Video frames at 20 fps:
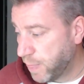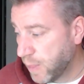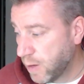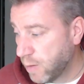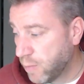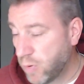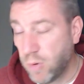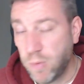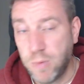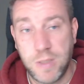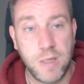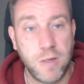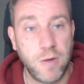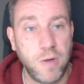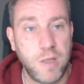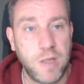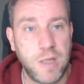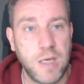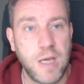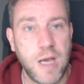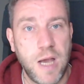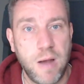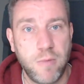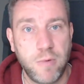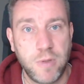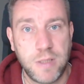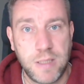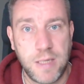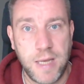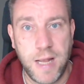probably the only thing I
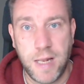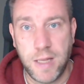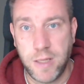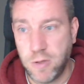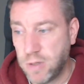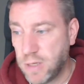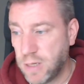would tell you